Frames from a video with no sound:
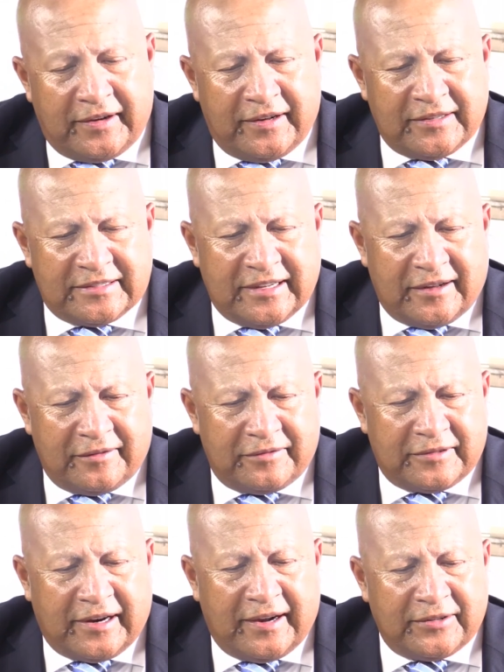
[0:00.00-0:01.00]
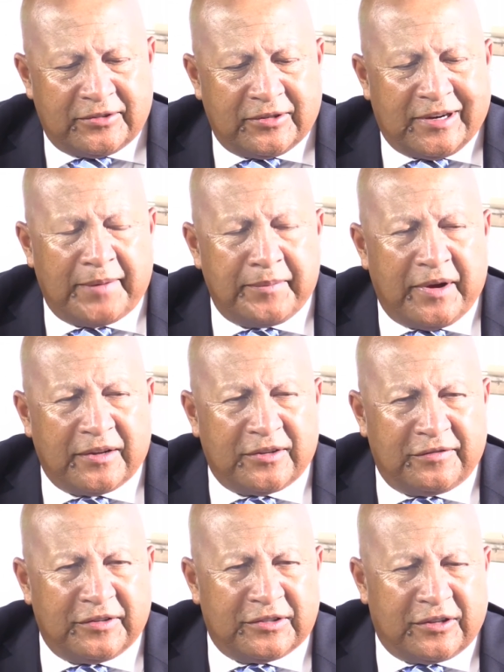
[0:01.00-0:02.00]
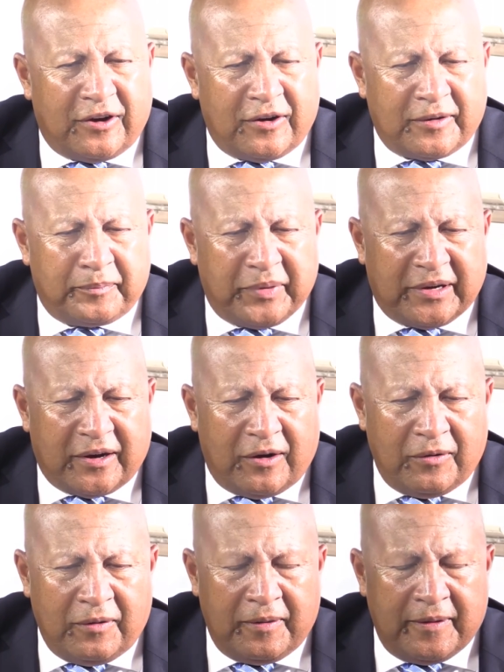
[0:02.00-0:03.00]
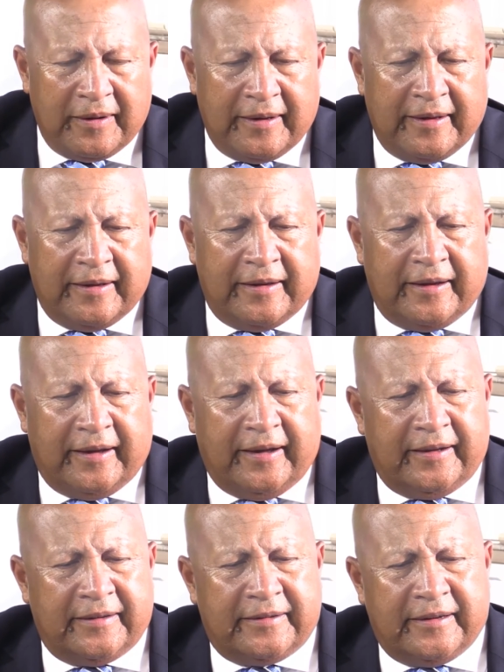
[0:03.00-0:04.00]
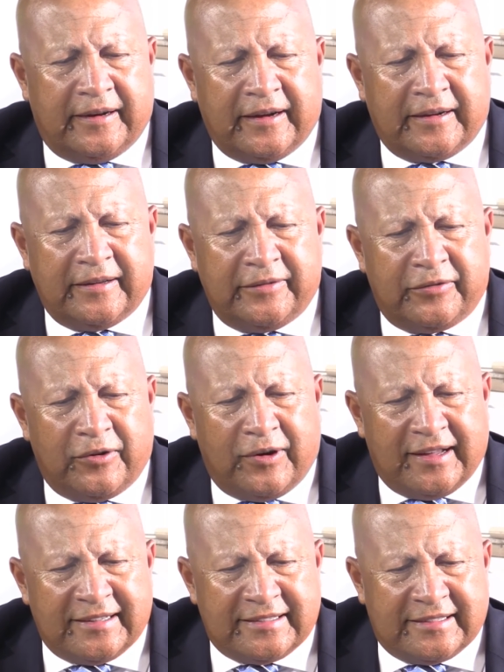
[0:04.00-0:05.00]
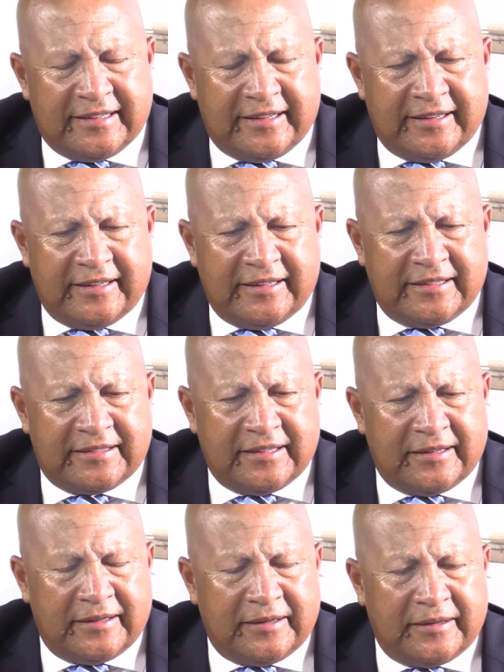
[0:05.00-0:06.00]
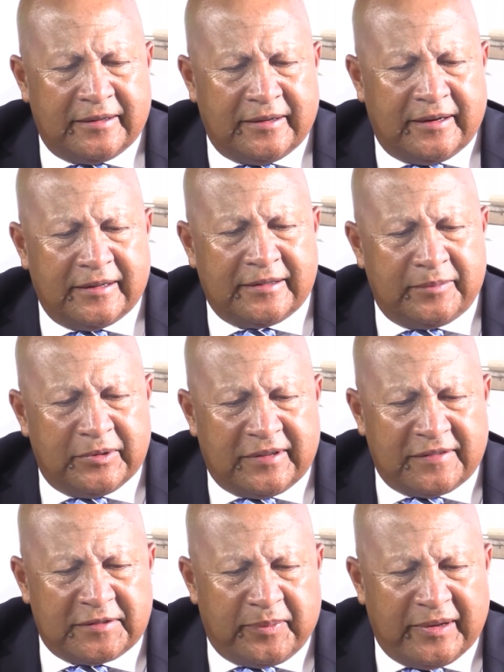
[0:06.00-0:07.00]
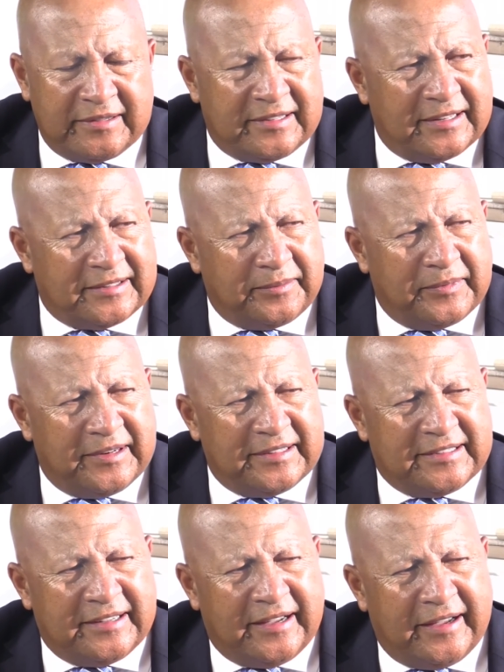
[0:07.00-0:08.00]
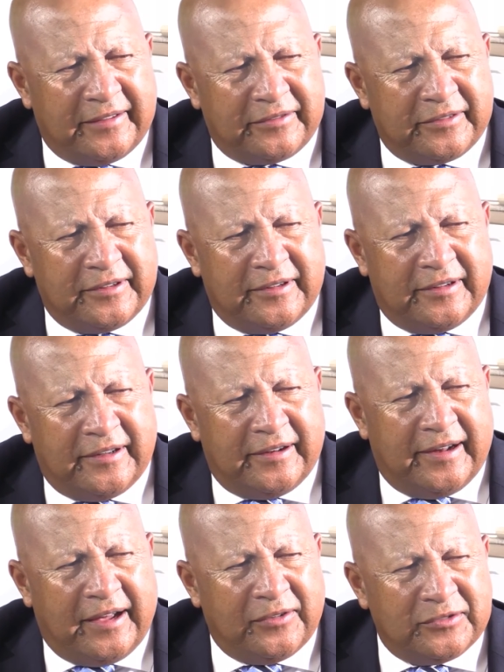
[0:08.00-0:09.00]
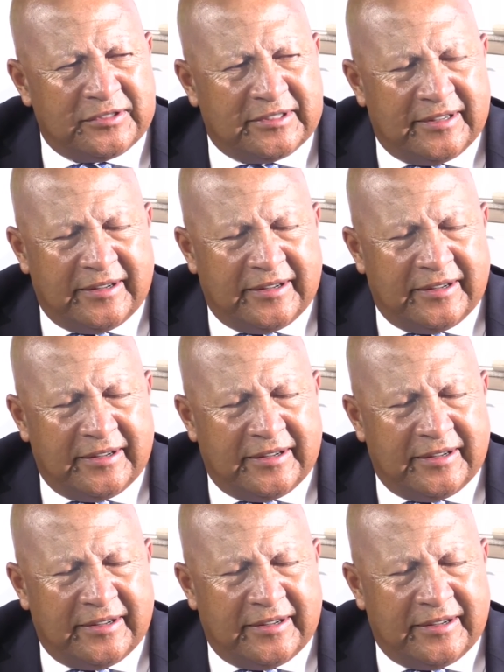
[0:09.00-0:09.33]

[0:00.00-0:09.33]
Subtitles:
ourselves trying to climb out of a dark, big hole. And lucky for us, there is a little bit of space that the minister have announced